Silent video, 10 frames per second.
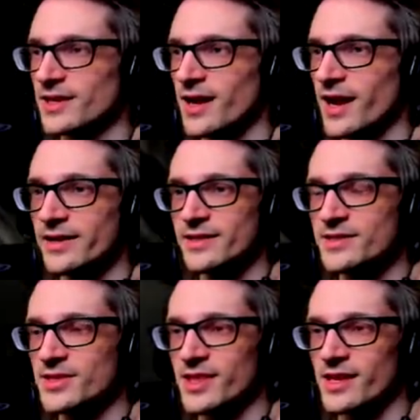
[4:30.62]
I didn't
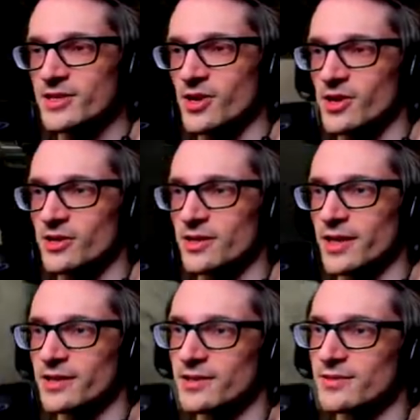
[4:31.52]
see that dog,
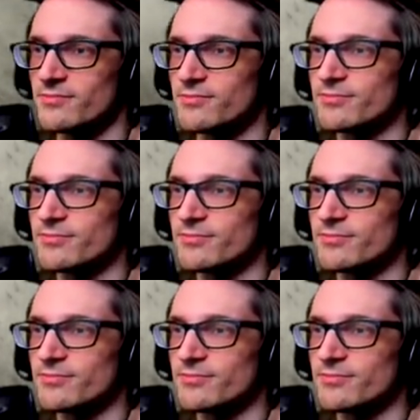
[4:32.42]
and